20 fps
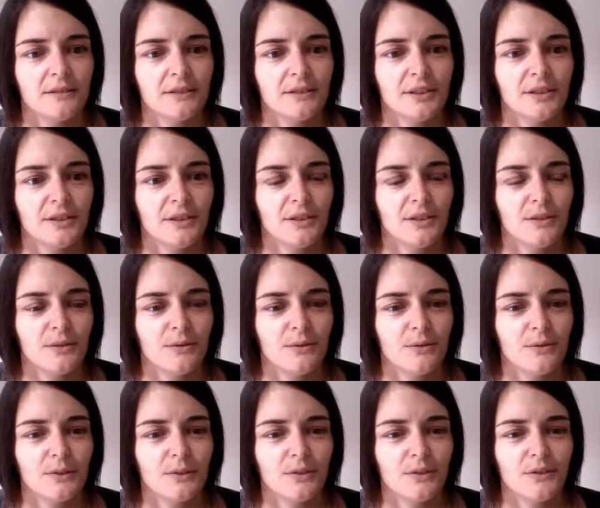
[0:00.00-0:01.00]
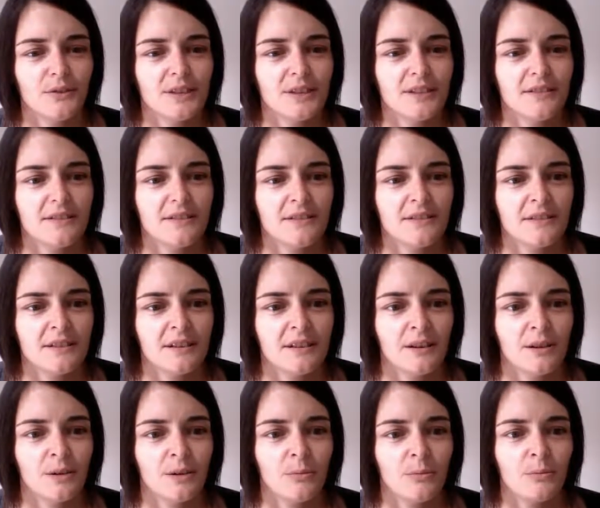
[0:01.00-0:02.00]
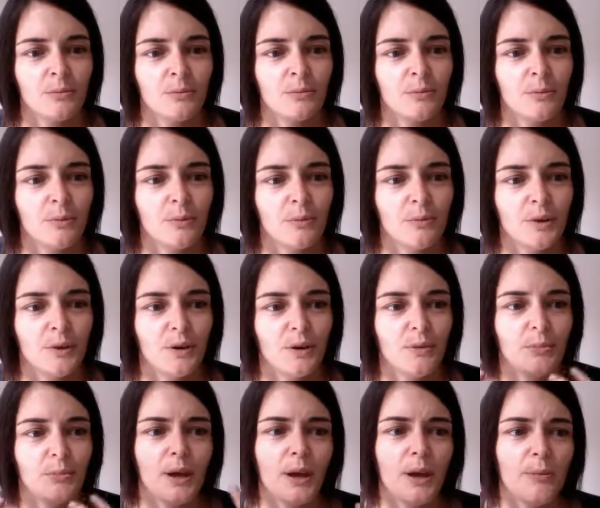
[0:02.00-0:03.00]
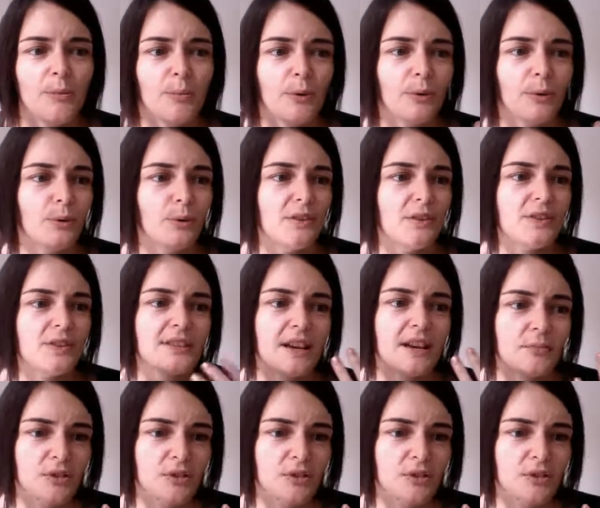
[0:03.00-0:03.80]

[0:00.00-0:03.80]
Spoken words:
you know, all of these, you know, people at the same